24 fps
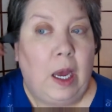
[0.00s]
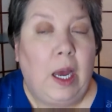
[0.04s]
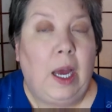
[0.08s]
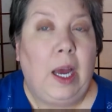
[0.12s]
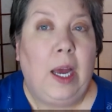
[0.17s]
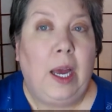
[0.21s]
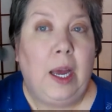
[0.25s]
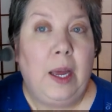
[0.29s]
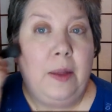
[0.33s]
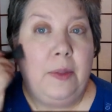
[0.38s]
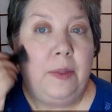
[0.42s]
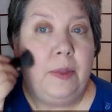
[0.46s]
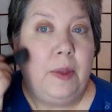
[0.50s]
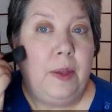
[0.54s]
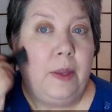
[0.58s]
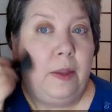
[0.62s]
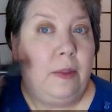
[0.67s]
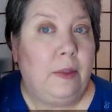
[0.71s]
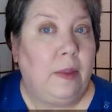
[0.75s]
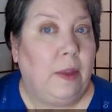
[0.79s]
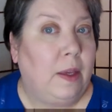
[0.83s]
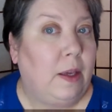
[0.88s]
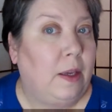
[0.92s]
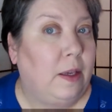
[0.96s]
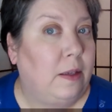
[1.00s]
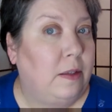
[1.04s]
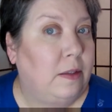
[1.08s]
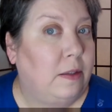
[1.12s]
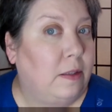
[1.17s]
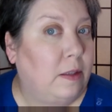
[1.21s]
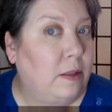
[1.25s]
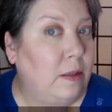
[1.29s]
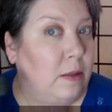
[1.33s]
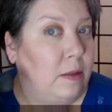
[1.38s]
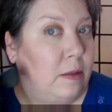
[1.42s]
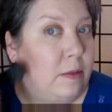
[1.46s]
I think
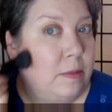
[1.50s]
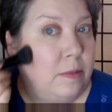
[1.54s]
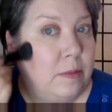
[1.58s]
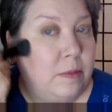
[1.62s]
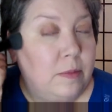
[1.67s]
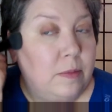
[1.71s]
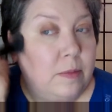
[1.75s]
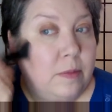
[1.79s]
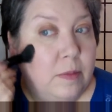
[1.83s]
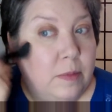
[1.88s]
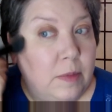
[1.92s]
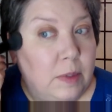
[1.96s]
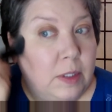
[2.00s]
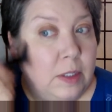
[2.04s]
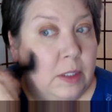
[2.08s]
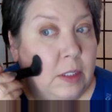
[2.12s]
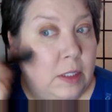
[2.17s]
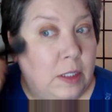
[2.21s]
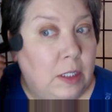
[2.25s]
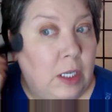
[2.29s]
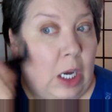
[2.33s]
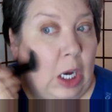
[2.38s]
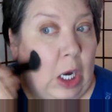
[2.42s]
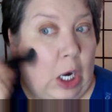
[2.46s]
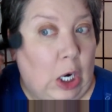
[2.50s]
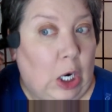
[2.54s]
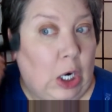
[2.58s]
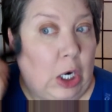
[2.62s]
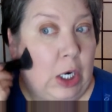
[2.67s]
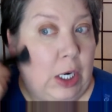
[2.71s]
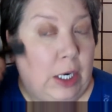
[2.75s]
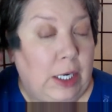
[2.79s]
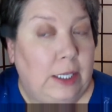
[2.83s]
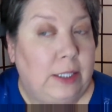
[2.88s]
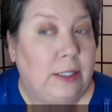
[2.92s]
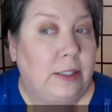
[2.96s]
these
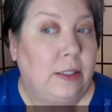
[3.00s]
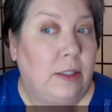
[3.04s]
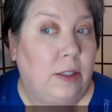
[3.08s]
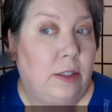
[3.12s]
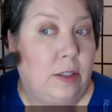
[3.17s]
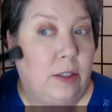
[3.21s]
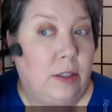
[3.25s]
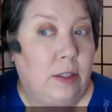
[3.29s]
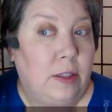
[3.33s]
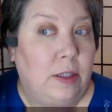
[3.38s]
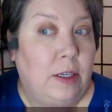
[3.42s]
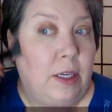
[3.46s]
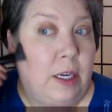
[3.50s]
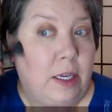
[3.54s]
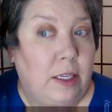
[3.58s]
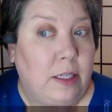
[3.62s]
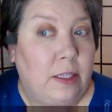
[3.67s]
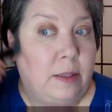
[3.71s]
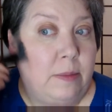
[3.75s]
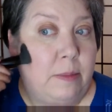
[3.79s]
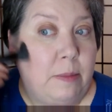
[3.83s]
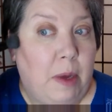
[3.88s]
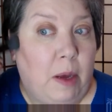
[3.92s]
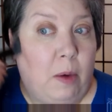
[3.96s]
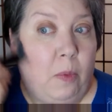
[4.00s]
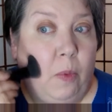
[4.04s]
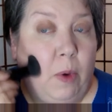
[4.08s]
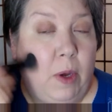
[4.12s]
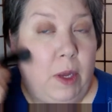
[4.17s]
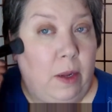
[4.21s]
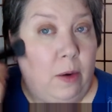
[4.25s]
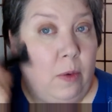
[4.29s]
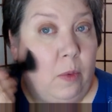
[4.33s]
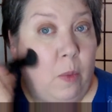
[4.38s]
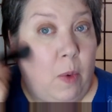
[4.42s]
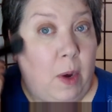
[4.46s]
are as good as my Wet
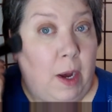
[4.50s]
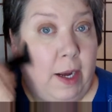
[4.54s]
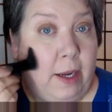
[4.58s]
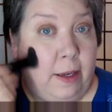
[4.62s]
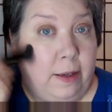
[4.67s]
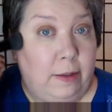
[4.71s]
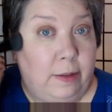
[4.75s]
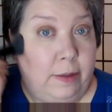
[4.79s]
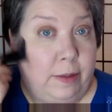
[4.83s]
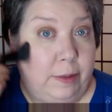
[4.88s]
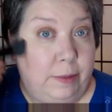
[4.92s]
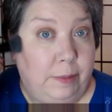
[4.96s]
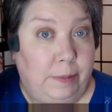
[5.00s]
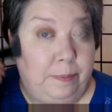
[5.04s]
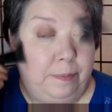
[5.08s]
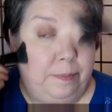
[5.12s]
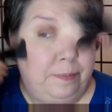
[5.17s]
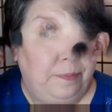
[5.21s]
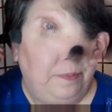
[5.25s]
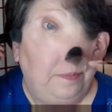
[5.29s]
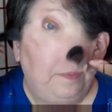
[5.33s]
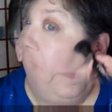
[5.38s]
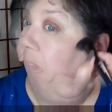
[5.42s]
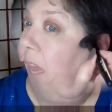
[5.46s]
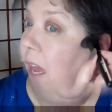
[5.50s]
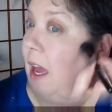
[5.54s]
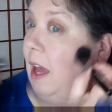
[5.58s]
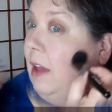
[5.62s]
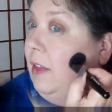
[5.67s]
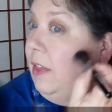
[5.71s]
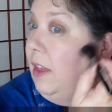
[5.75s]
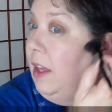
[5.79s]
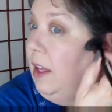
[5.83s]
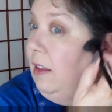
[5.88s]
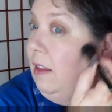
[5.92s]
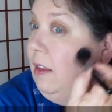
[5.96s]
n Wild. I
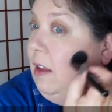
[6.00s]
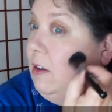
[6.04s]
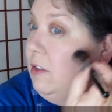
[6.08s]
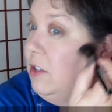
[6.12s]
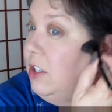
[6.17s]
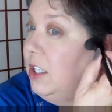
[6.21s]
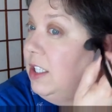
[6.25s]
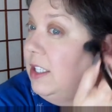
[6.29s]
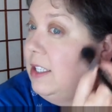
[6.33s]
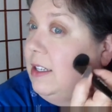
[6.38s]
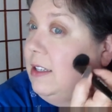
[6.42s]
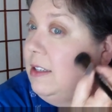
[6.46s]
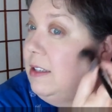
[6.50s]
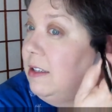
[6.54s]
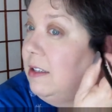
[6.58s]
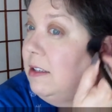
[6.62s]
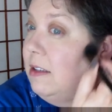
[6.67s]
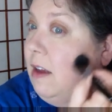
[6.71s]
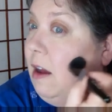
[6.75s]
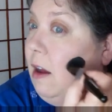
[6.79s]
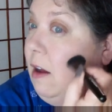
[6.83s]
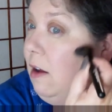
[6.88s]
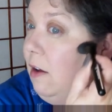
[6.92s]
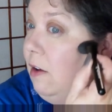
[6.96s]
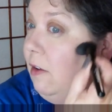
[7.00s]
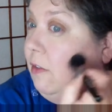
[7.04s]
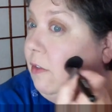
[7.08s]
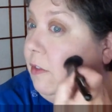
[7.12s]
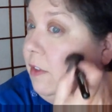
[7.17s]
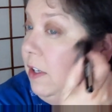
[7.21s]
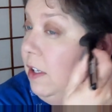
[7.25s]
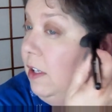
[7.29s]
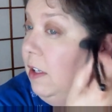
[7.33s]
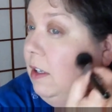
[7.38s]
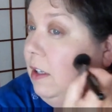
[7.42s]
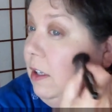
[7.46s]
think they're just as soft.